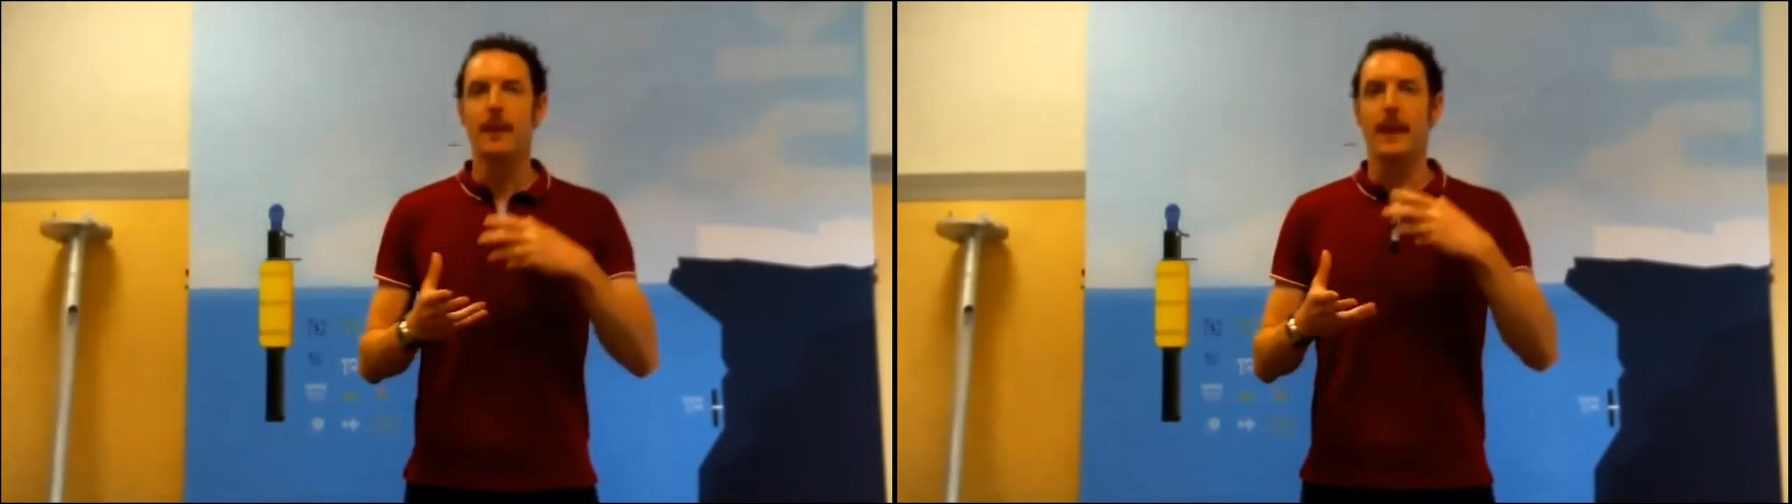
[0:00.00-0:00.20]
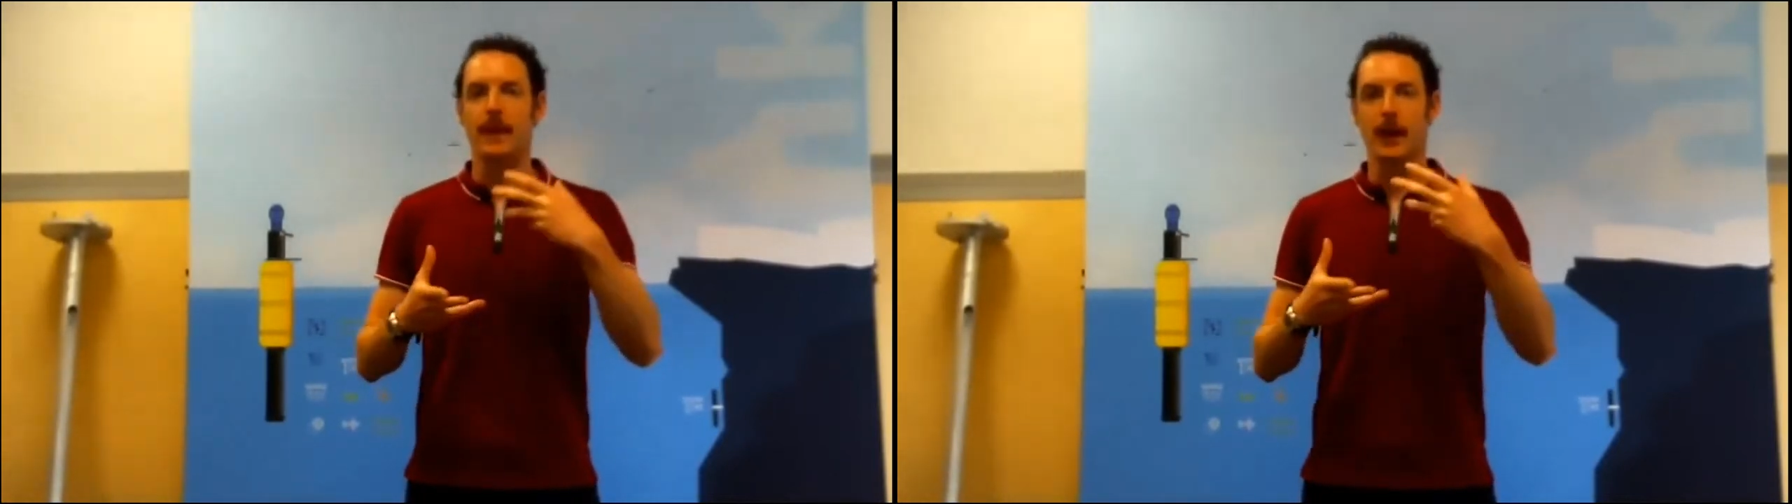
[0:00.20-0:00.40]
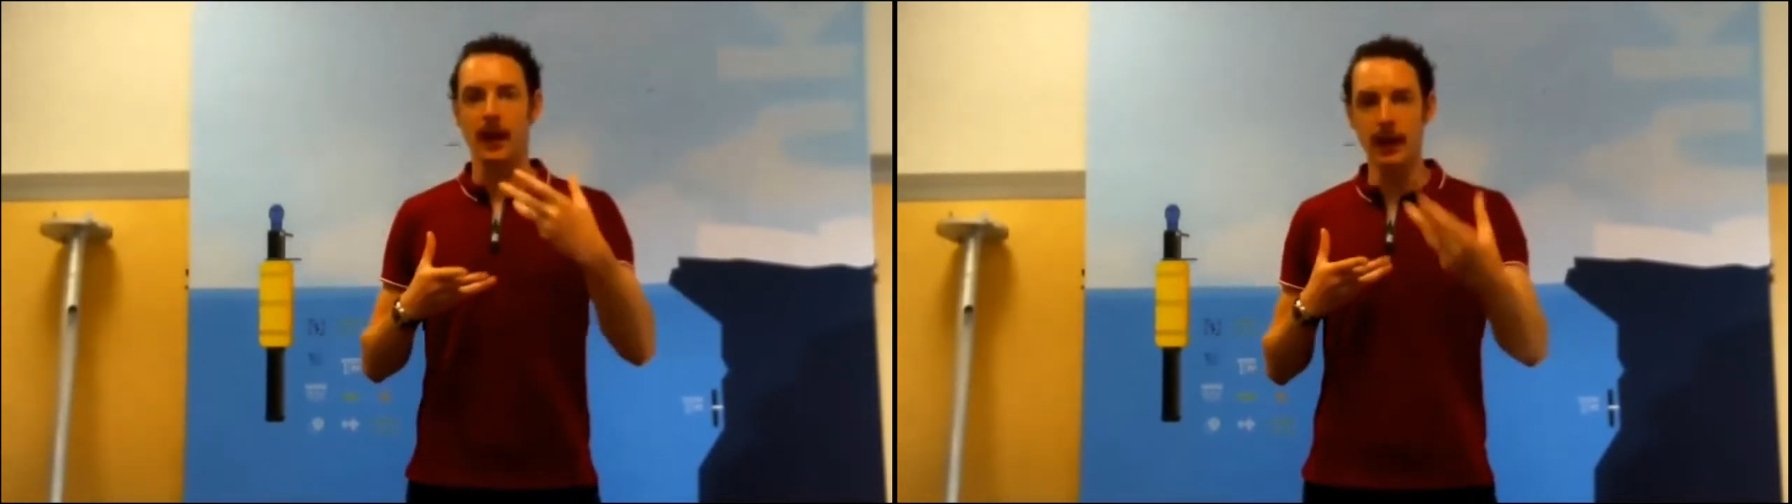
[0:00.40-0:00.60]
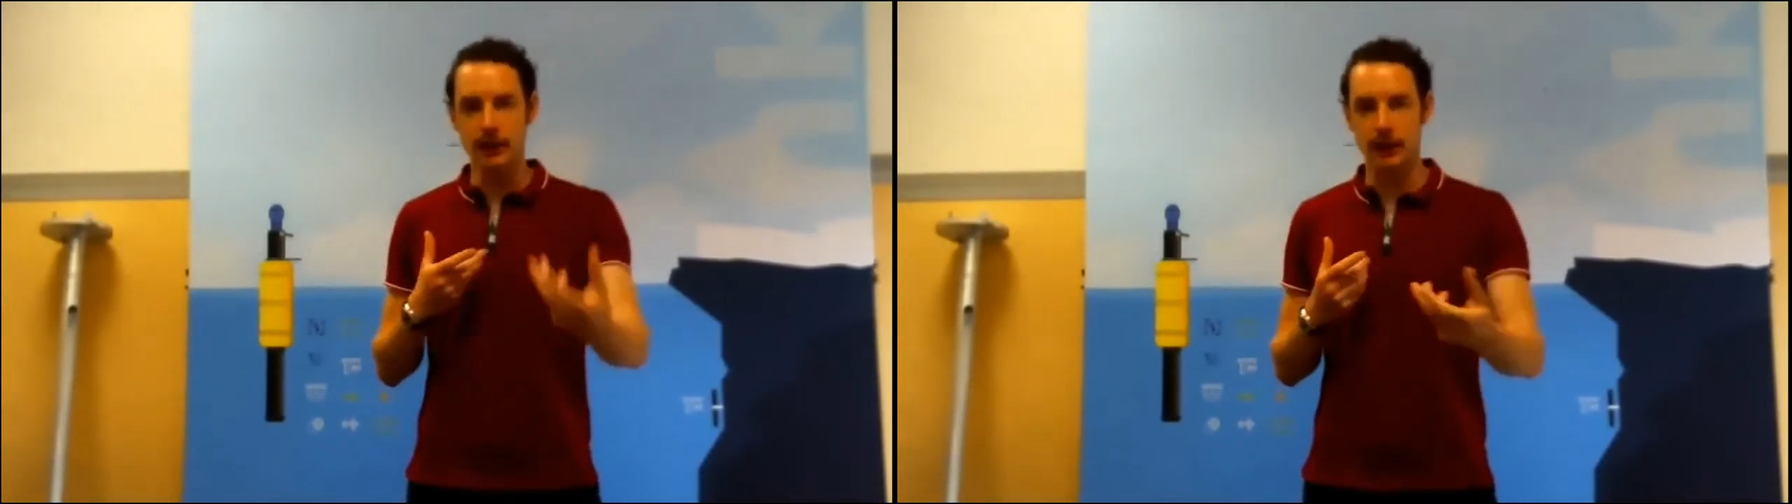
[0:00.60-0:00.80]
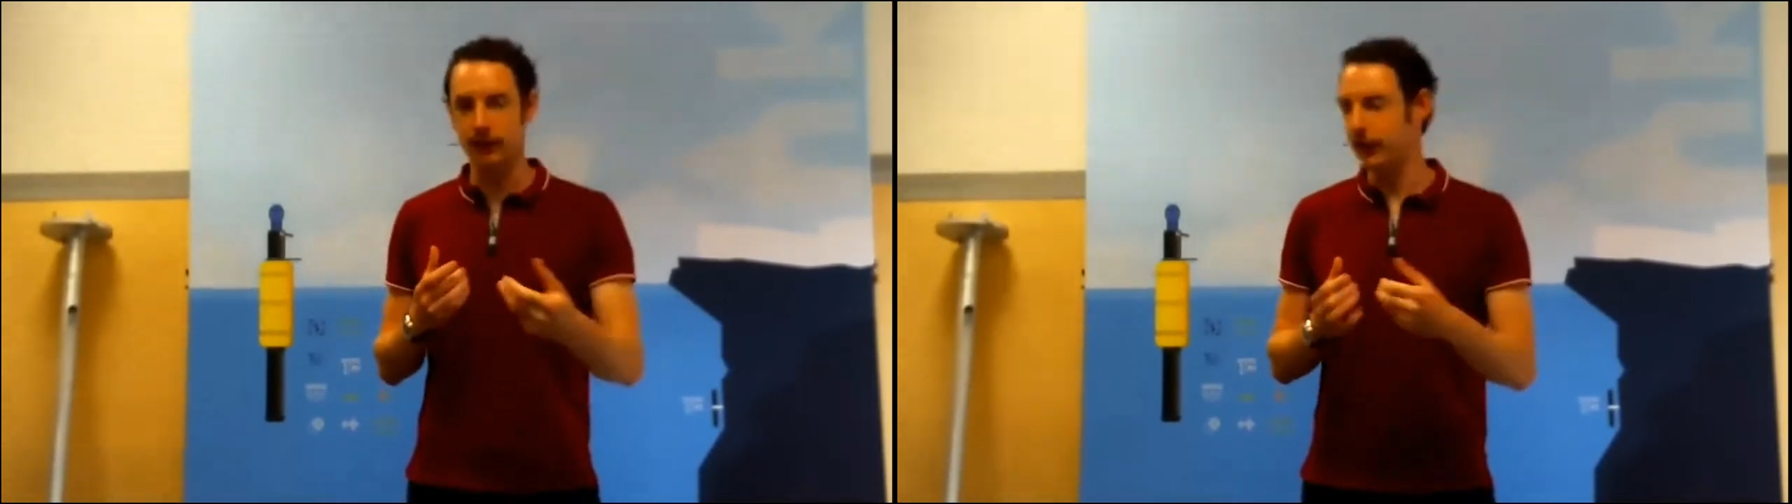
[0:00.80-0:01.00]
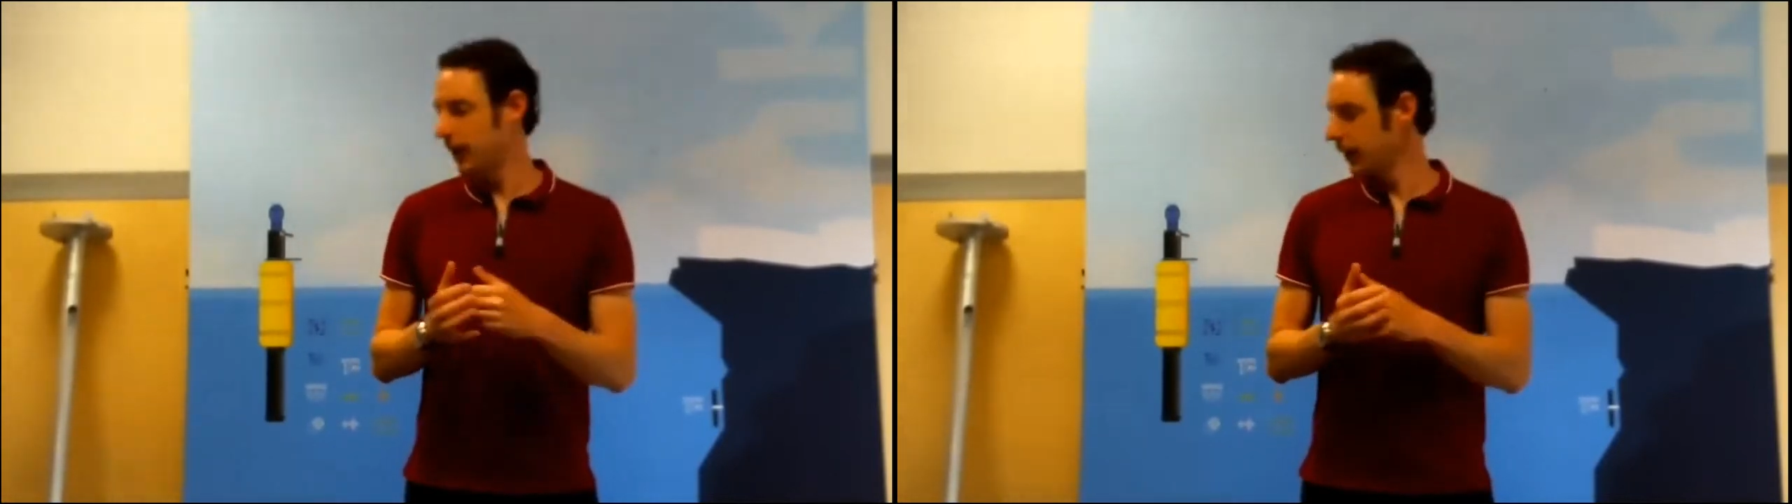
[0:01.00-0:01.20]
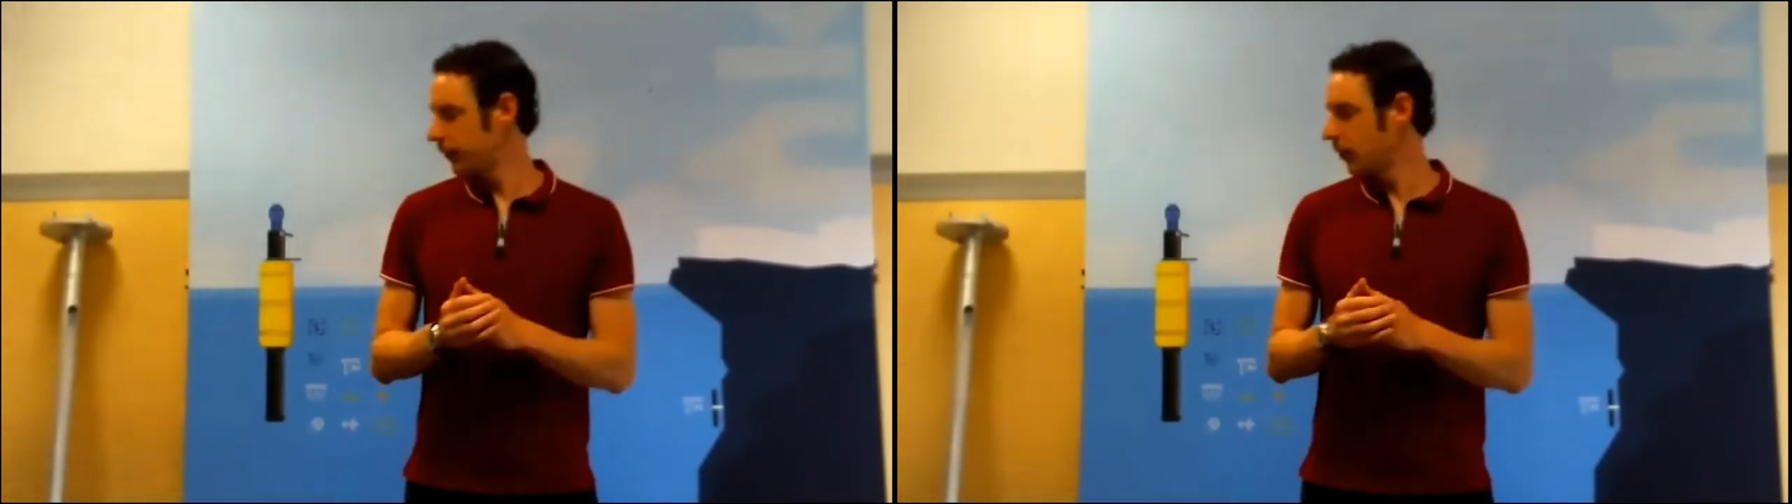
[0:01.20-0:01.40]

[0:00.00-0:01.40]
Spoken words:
the interface,